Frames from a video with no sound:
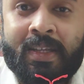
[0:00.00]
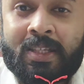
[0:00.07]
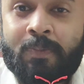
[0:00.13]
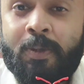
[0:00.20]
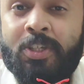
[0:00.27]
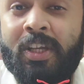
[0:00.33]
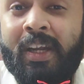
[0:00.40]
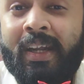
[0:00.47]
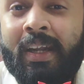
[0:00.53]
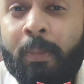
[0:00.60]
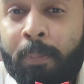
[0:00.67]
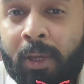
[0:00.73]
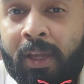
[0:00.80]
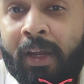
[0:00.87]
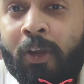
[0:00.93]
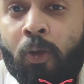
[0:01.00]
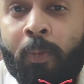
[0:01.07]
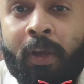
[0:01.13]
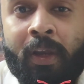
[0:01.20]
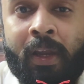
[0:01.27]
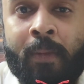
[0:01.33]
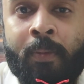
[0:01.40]
especially typical
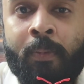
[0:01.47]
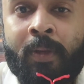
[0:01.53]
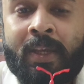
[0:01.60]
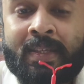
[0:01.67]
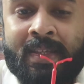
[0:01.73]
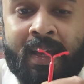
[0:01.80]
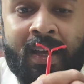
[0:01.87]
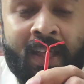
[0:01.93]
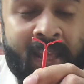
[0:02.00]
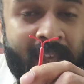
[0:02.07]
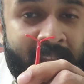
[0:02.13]
endometrial hyperplasia,